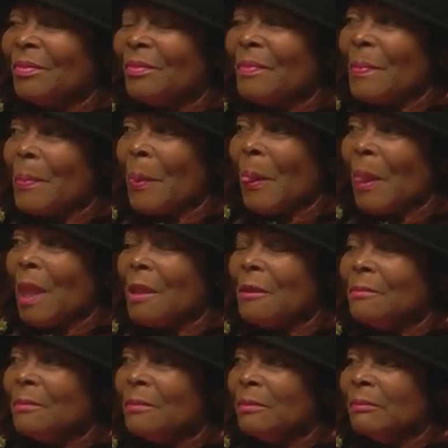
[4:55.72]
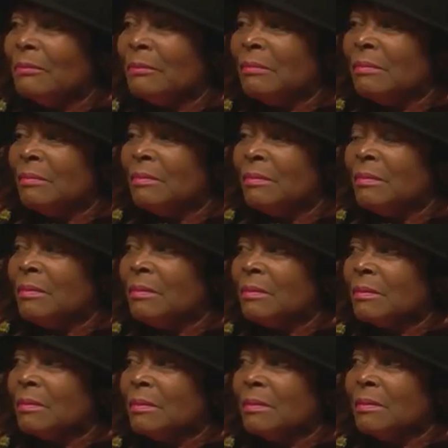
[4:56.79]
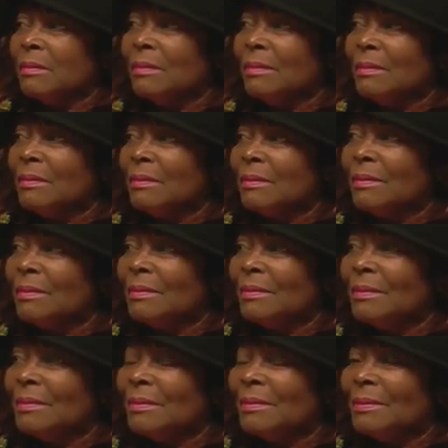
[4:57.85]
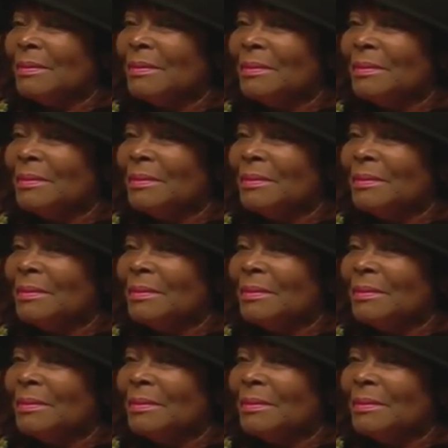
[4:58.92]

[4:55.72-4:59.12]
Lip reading: (silent)